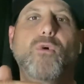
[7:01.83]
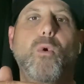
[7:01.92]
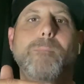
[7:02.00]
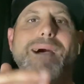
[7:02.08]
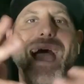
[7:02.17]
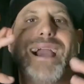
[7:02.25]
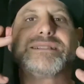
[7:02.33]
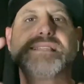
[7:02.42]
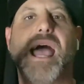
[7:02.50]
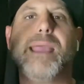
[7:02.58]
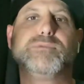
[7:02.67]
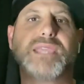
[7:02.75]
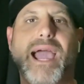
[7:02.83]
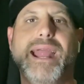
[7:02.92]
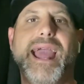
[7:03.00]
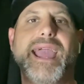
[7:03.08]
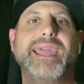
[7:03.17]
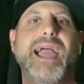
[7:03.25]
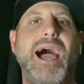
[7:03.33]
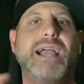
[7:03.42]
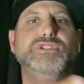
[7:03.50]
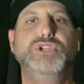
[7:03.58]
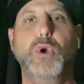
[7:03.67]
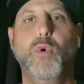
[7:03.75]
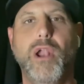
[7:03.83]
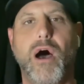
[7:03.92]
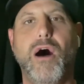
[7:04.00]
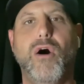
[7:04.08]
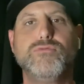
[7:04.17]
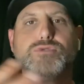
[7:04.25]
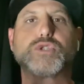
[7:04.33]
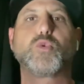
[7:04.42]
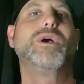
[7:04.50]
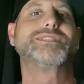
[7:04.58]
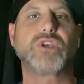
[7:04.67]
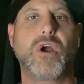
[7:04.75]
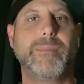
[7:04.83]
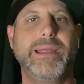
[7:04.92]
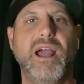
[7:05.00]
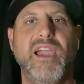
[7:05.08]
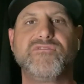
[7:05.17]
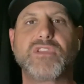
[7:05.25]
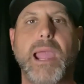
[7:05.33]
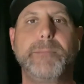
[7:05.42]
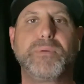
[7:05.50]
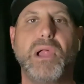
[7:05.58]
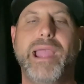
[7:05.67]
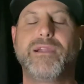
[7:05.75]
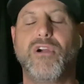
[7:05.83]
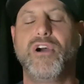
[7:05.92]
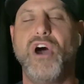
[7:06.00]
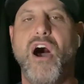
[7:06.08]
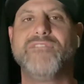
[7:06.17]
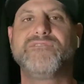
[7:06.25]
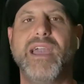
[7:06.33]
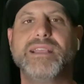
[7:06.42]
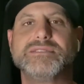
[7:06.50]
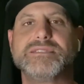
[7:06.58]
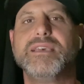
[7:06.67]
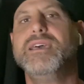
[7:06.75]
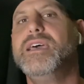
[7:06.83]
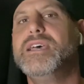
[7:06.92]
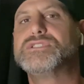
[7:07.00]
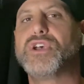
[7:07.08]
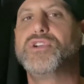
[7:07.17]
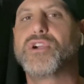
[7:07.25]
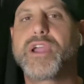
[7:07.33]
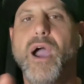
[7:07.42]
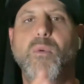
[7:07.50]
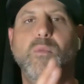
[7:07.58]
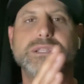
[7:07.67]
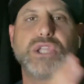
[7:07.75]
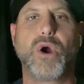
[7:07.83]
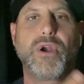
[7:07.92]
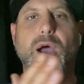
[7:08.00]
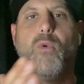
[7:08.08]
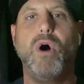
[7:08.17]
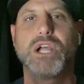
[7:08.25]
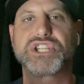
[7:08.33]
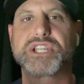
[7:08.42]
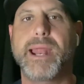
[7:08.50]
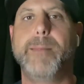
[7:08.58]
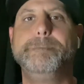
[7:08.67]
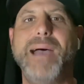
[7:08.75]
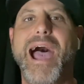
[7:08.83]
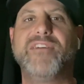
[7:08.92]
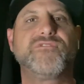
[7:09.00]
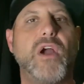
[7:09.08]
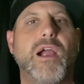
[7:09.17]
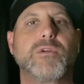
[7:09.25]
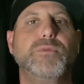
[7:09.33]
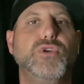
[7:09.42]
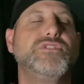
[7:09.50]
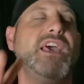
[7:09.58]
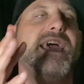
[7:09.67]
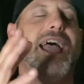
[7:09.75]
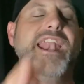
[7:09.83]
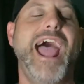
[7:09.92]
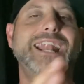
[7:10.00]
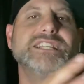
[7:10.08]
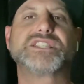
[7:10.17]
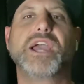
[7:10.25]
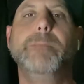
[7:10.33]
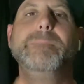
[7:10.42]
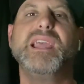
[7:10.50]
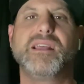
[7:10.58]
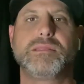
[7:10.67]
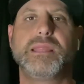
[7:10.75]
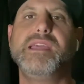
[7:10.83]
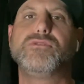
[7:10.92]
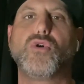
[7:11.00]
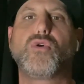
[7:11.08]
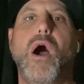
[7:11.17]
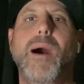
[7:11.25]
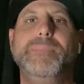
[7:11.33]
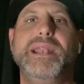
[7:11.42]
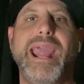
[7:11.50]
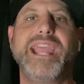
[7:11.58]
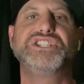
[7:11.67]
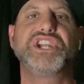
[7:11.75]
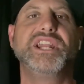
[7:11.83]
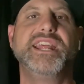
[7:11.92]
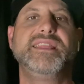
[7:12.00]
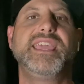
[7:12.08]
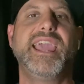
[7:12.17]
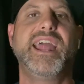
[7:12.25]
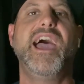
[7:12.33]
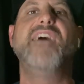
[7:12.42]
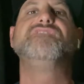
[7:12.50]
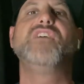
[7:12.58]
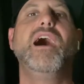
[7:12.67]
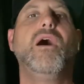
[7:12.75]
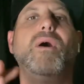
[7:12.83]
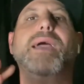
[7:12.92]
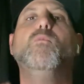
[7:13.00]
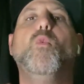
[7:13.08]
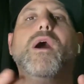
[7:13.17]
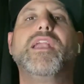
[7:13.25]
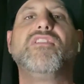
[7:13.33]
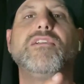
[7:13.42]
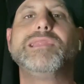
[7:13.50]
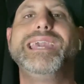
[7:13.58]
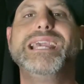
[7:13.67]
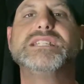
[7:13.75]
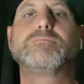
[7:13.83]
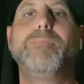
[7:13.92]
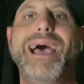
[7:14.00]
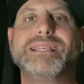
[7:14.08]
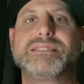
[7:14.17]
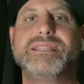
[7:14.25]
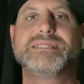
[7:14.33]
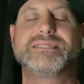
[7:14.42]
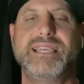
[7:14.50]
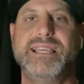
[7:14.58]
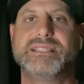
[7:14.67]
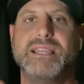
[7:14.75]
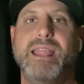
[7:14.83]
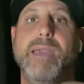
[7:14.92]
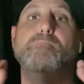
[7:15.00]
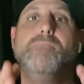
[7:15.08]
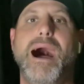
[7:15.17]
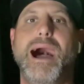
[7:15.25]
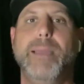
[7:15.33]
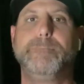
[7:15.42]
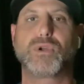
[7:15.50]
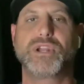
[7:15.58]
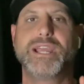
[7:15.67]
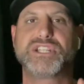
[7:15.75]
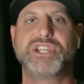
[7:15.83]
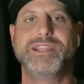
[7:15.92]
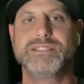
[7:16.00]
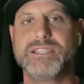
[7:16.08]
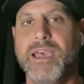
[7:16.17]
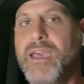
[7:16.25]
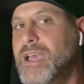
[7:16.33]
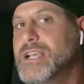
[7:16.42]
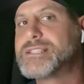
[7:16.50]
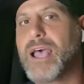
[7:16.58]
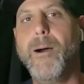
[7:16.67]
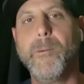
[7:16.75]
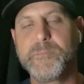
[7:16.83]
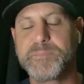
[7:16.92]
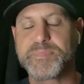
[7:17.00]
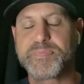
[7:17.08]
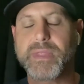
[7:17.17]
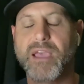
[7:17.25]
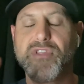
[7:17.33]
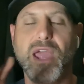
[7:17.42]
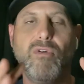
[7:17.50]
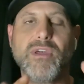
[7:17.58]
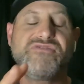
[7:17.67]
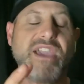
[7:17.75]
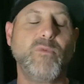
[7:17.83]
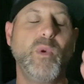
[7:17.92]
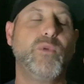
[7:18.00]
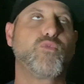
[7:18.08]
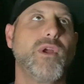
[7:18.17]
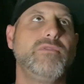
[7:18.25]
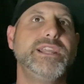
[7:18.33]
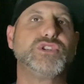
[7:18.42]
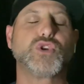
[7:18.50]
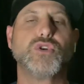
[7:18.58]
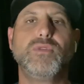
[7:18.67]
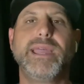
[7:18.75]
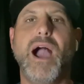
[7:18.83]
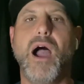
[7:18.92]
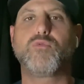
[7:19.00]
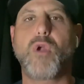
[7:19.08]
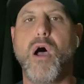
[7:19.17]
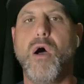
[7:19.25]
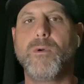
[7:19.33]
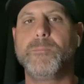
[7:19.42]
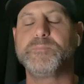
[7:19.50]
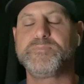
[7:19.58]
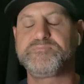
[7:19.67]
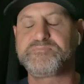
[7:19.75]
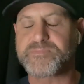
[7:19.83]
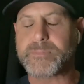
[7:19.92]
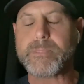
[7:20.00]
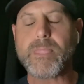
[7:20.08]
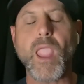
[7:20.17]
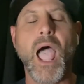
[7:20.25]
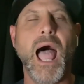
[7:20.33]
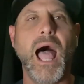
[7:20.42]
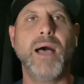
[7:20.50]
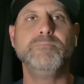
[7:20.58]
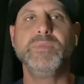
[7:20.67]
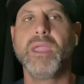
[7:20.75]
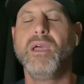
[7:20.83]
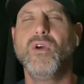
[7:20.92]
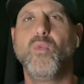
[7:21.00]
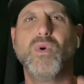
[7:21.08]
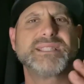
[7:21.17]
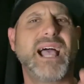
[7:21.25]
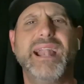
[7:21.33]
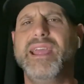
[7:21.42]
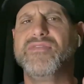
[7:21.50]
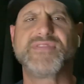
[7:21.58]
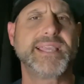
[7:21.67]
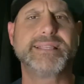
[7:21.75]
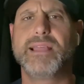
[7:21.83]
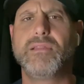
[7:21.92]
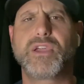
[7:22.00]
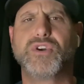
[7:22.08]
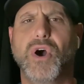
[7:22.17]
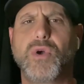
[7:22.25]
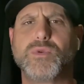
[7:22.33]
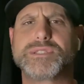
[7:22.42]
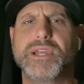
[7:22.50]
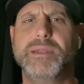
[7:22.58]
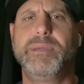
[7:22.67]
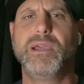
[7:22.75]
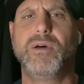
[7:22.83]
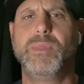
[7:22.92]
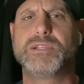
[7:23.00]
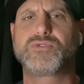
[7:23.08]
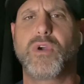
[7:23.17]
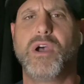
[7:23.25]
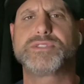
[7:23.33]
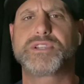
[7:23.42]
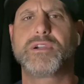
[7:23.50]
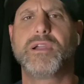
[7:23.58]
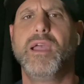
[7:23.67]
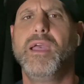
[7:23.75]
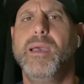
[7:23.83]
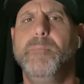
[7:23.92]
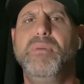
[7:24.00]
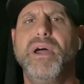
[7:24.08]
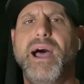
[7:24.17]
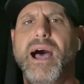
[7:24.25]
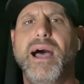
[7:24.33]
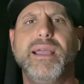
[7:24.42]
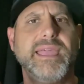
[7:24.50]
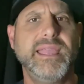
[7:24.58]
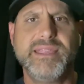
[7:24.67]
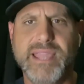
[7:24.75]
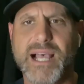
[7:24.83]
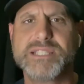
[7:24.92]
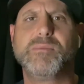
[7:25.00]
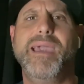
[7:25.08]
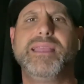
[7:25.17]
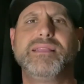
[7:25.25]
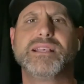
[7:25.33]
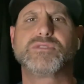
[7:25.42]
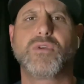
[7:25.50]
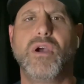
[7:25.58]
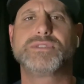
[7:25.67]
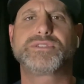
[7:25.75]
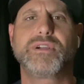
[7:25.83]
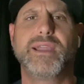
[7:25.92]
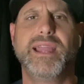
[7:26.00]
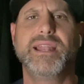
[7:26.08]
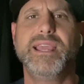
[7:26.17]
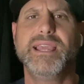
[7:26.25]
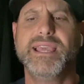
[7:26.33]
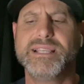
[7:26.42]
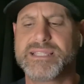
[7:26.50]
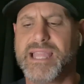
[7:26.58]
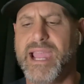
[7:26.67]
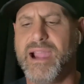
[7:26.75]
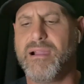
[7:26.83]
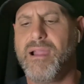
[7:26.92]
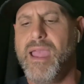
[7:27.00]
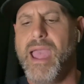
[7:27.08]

fullback type tight end guy, do-it-all, Swiss Army knife type player on offense. So you're going with Darnell Washington and Pat Freiermuth, and that is going to be a lethal combination in the NFL and one of the league's best this season in my predictions. So the only thing we really truly got wrong was I didn't think Dylan Cook was going to be on this roster, but he does make this roster, and he is there.